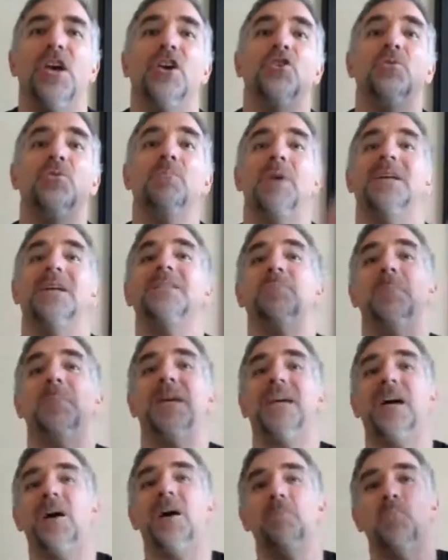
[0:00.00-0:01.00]
you must
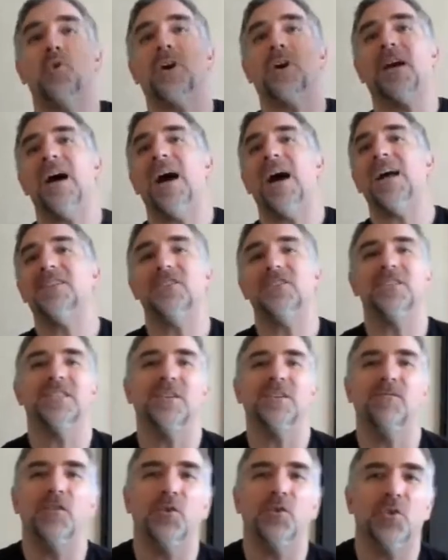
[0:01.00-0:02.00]
become more conscious
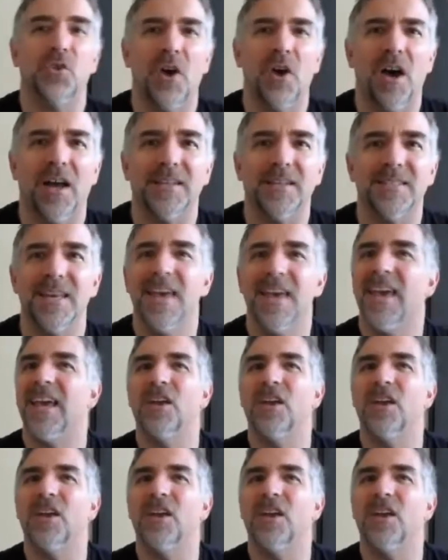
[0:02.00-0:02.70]
of your thoughts.